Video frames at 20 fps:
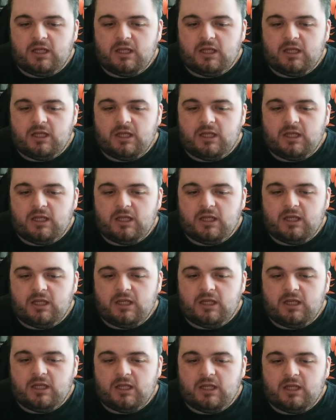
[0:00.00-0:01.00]
Hey
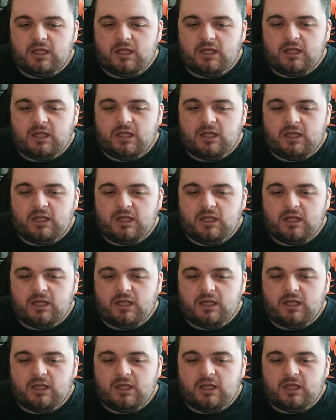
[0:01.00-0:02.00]
you.
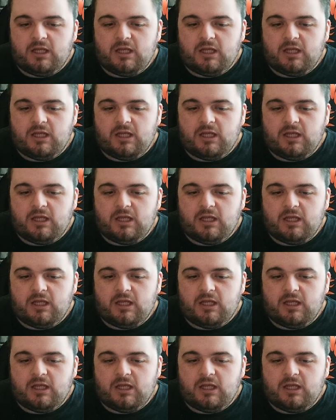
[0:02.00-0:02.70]
Yeah, you.